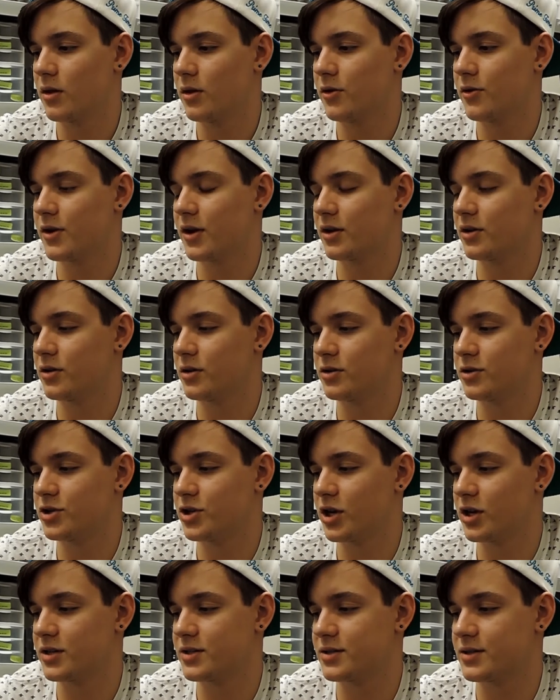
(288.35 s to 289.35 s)
You can
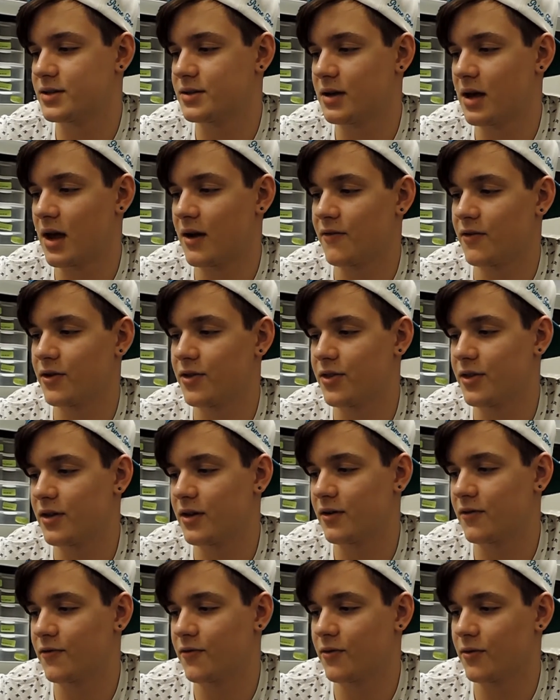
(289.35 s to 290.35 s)
adjust
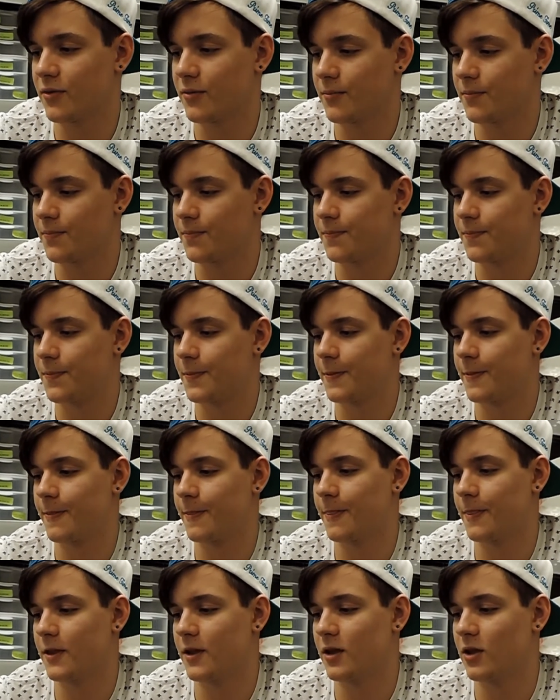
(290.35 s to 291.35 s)
everything from
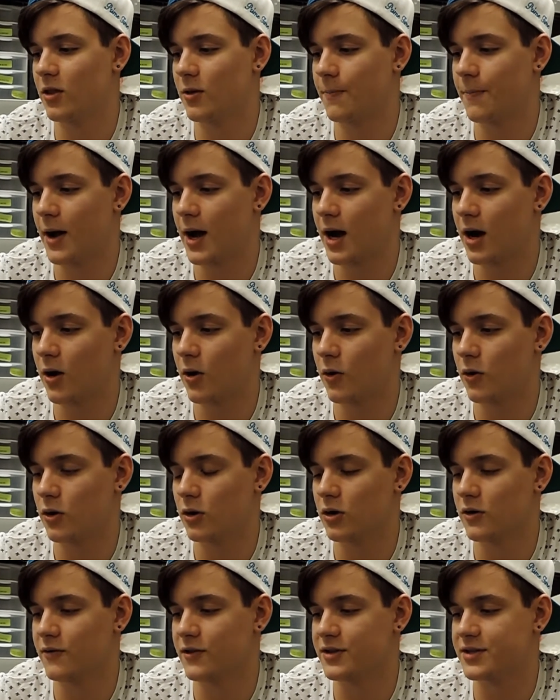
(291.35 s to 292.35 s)
the
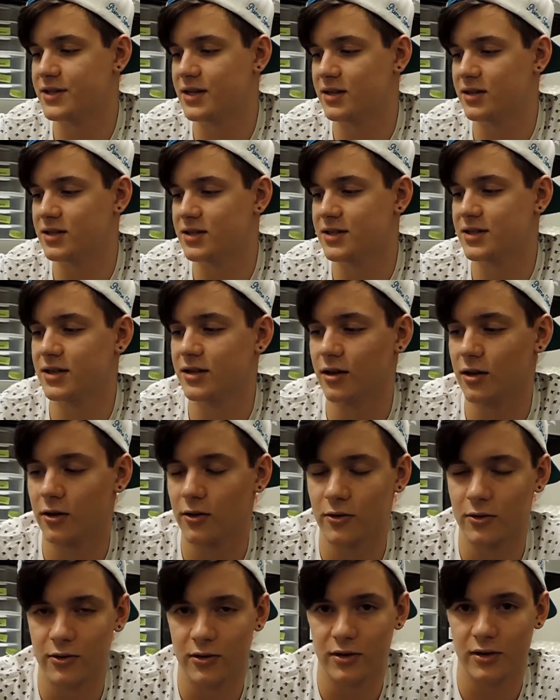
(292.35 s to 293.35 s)
power of the stainless
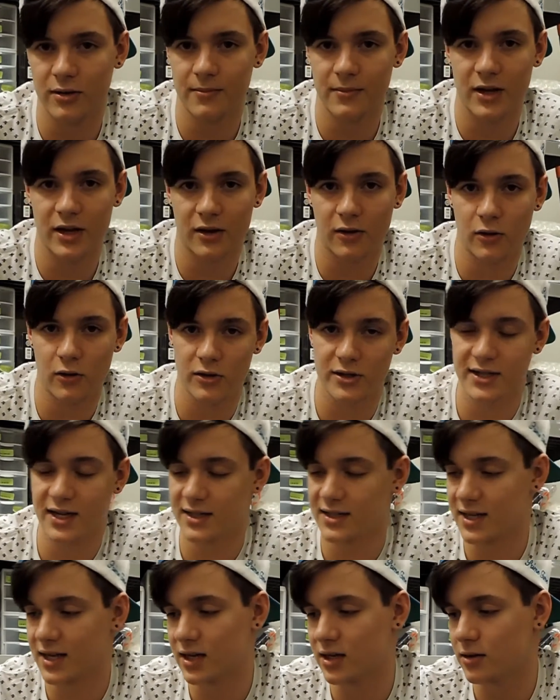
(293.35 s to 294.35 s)
steel or the nickel or
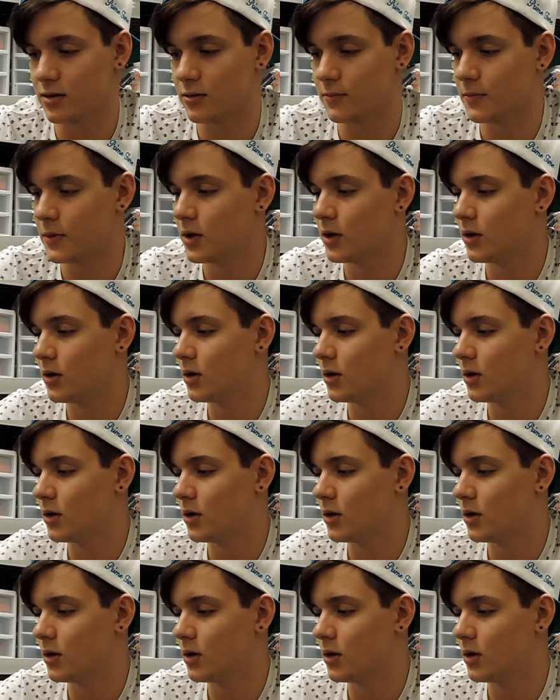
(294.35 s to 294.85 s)
titanium.